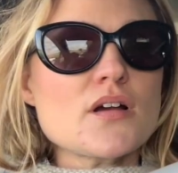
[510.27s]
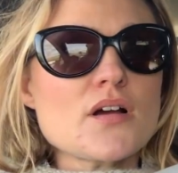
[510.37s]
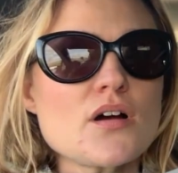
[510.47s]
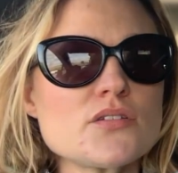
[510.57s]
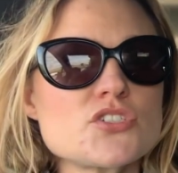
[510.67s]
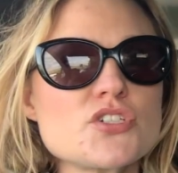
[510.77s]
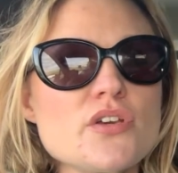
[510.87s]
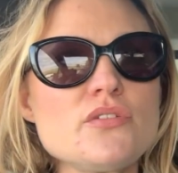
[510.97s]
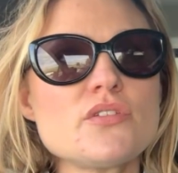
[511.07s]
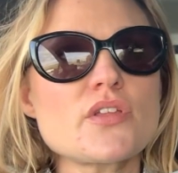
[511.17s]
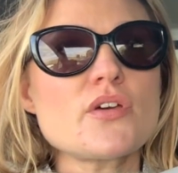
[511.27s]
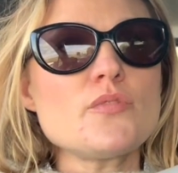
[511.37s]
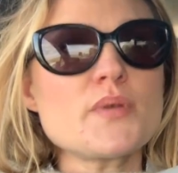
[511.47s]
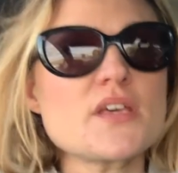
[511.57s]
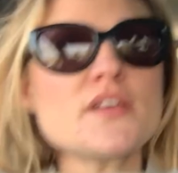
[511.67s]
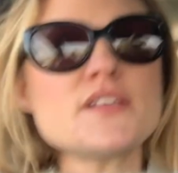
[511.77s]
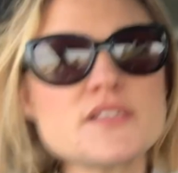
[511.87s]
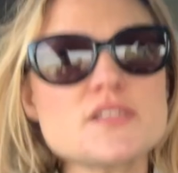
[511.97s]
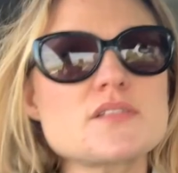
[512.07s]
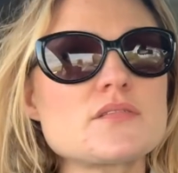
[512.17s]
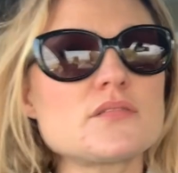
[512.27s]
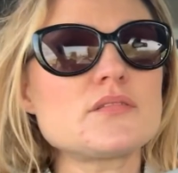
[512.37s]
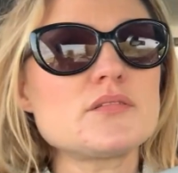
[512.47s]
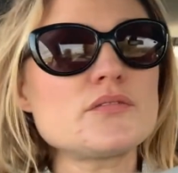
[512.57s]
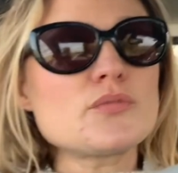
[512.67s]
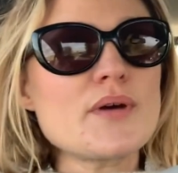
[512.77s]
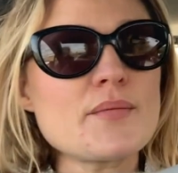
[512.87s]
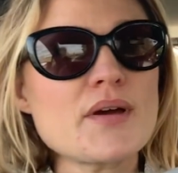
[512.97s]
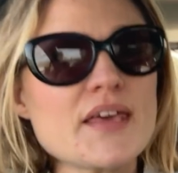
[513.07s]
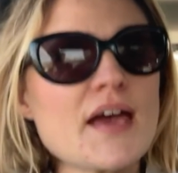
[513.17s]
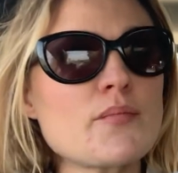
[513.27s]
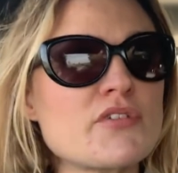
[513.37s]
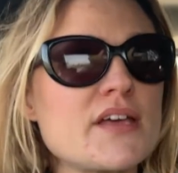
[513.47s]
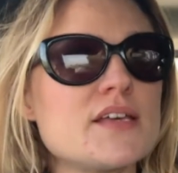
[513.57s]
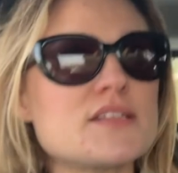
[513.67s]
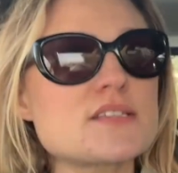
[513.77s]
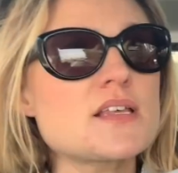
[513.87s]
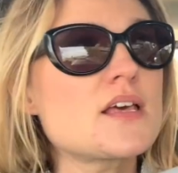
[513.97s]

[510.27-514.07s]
can't show you though because of the way my camera is.